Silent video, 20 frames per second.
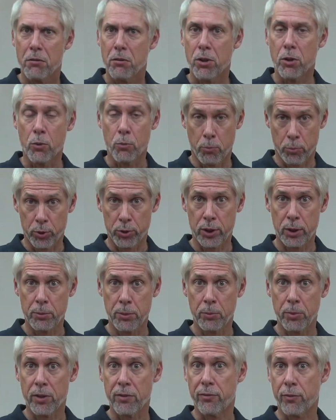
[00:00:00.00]
You
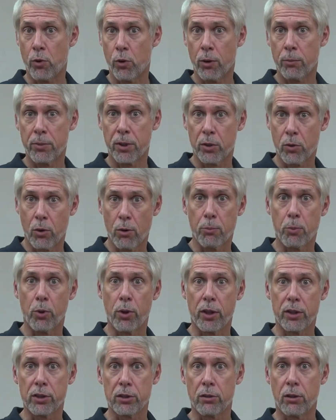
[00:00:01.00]
presumably formed a
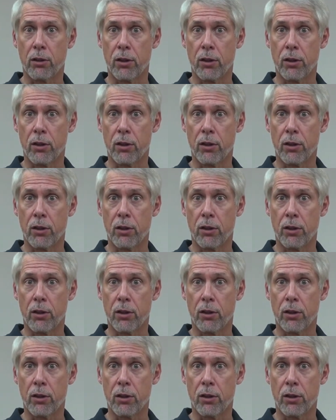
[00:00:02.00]
corporation